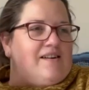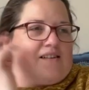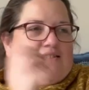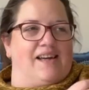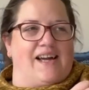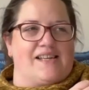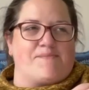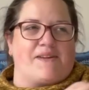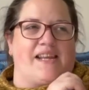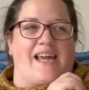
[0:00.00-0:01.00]
that hasn't
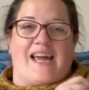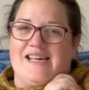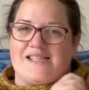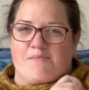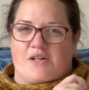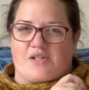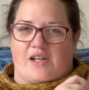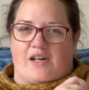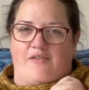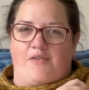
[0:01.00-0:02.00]
been getting as much
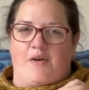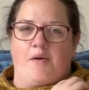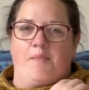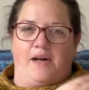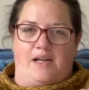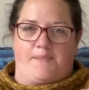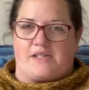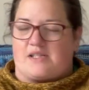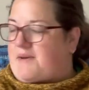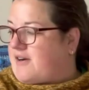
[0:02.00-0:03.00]
love, partly
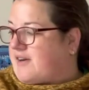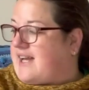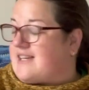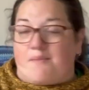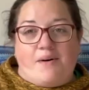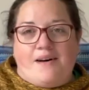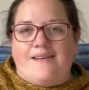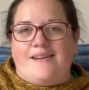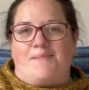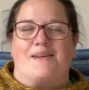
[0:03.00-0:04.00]
because of the barraquette, and
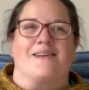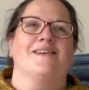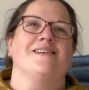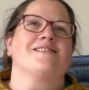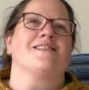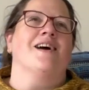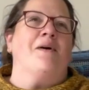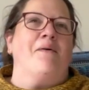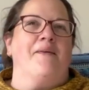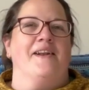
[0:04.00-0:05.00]
partly because
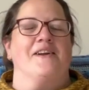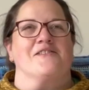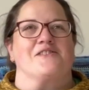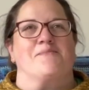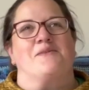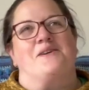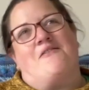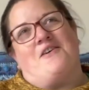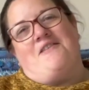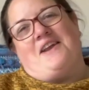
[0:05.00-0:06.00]
when I got to the point
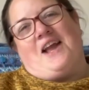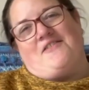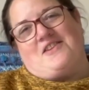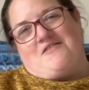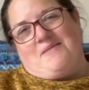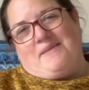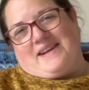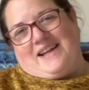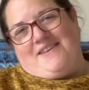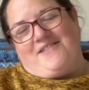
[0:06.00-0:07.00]
of only having the ribbing
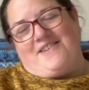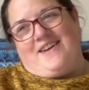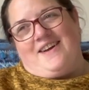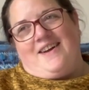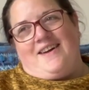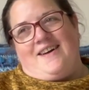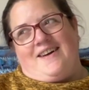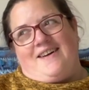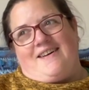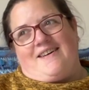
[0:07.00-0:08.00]
left,
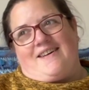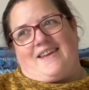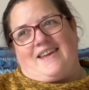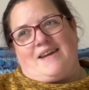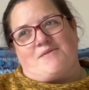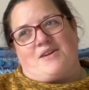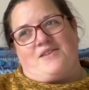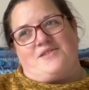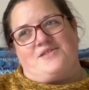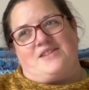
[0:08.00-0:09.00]
I kept going
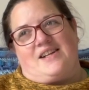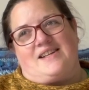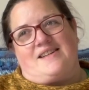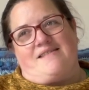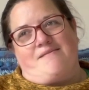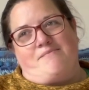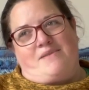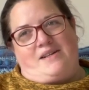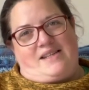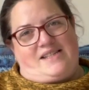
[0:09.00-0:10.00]
on to like
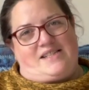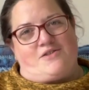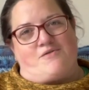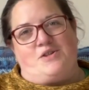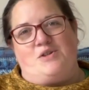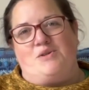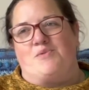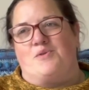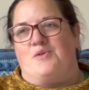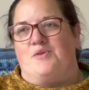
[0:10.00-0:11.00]
my knitting group
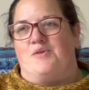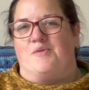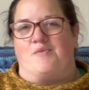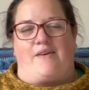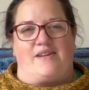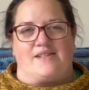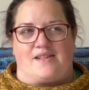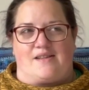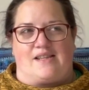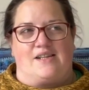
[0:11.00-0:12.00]
or various
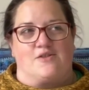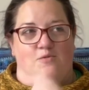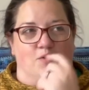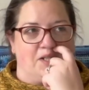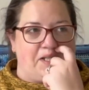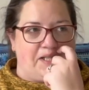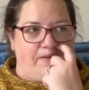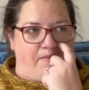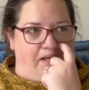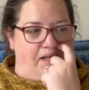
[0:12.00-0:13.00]
other things, or watching
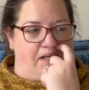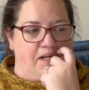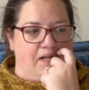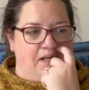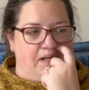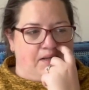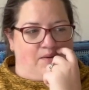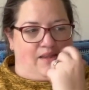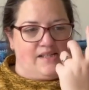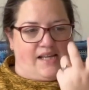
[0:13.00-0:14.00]
TV, the
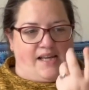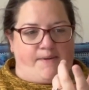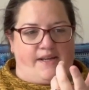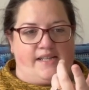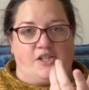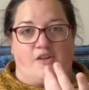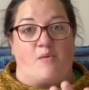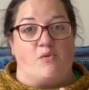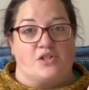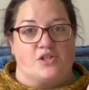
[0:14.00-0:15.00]
things I had to pay attention. I've
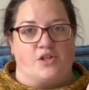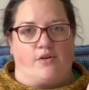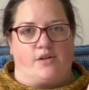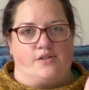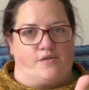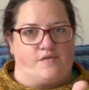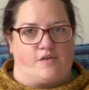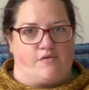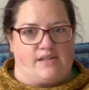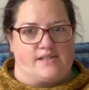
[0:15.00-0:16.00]
been watching Shogun, so you've
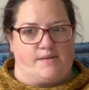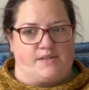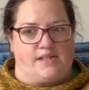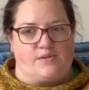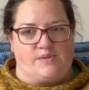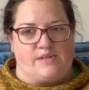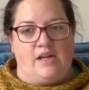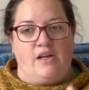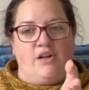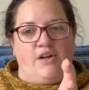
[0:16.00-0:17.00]
got to read the subtitles.
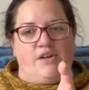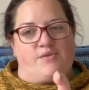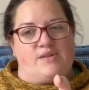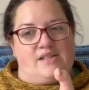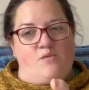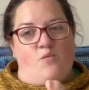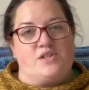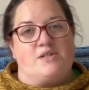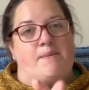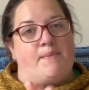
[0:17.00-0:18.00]
So I didn't
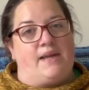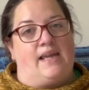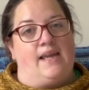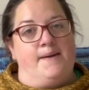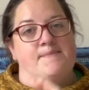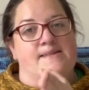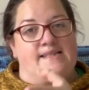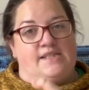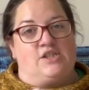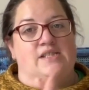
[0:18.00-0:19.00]
want to be picking up
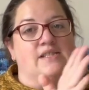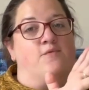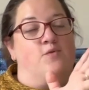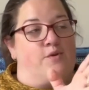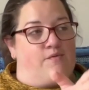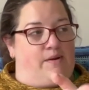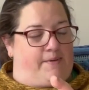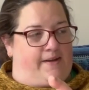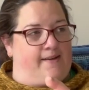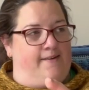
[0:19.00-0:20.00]
stitches for the
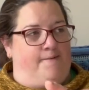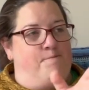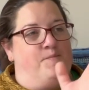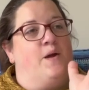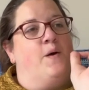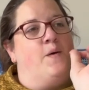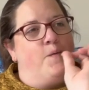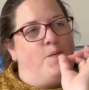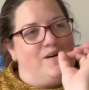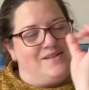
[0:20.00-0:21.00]
ribbing
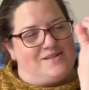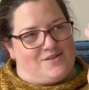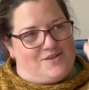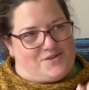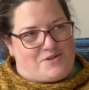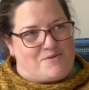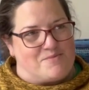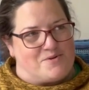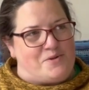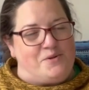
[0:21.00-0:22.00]
whilst on a
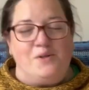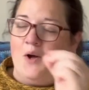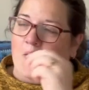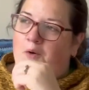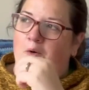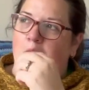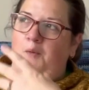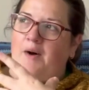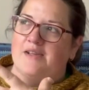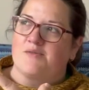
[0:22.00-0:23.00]
Zoom call or
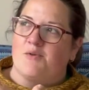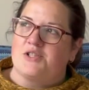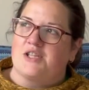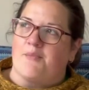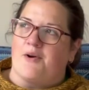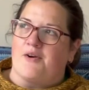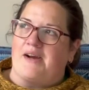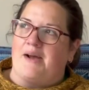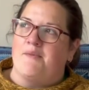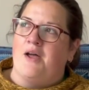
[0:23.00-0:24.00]
whilst watching a
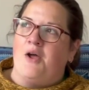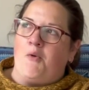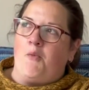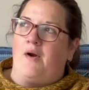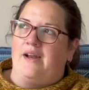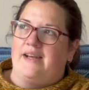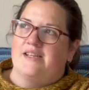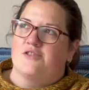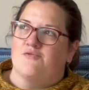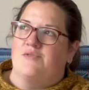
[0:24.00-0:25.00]
programme where I
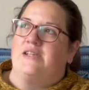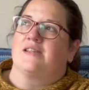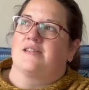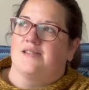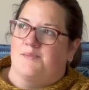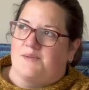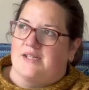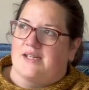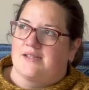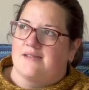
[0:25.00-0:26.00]
needed to read the
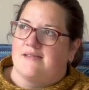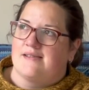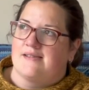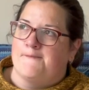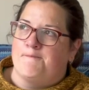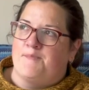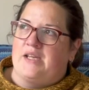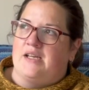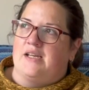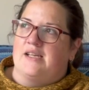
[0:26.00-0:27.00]
subtitles,
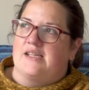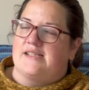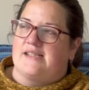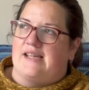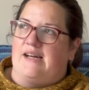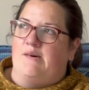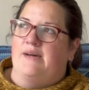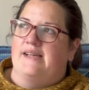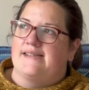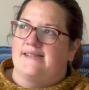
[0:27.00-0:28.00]
because that
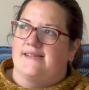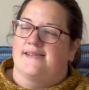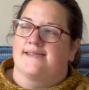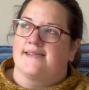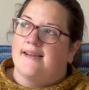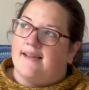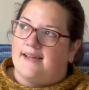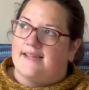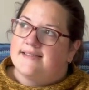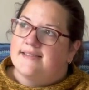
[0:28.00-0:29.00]
way disaster
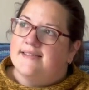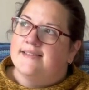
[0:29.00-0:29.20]
lies.